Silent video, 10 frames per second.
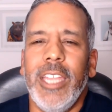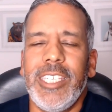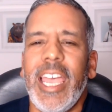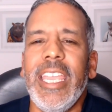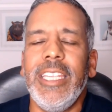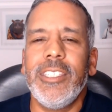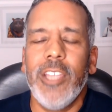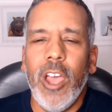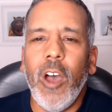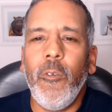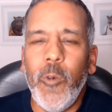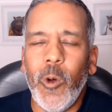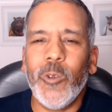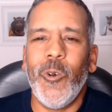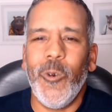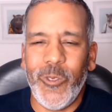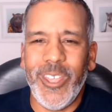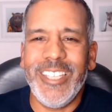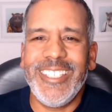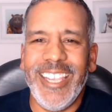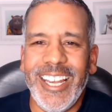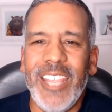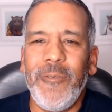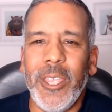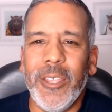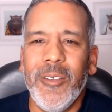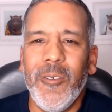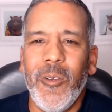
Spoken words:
taste of what authentic living